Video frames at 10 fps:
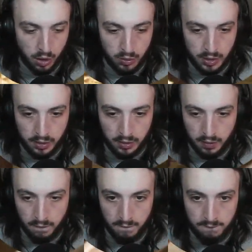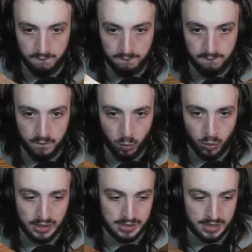Oleg.
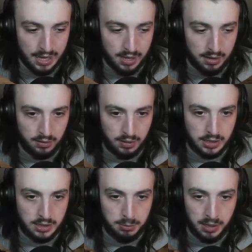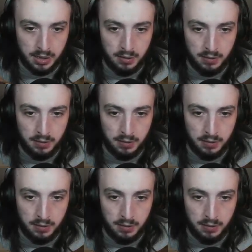What is that? Caterpillar?